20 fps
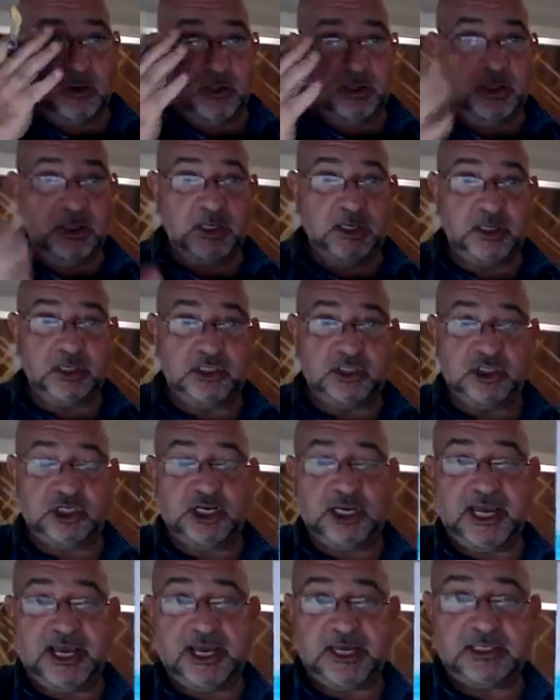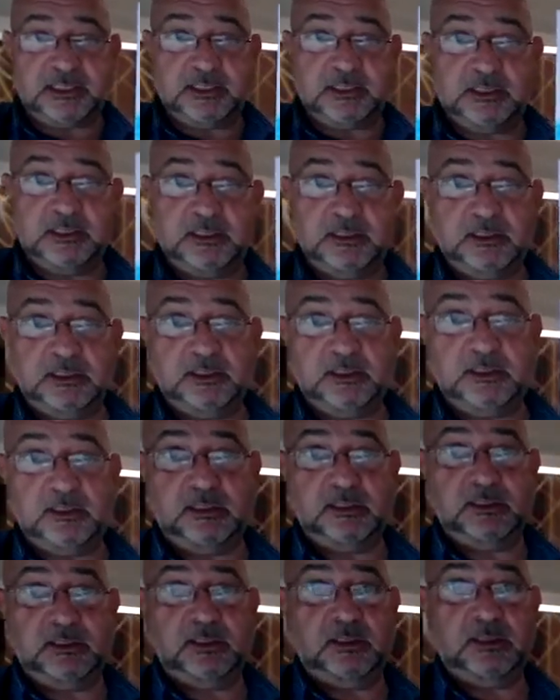the chat.
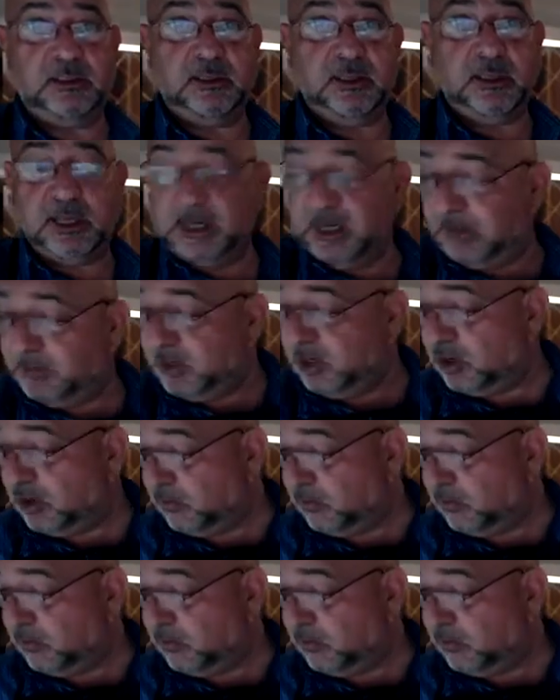And let me know where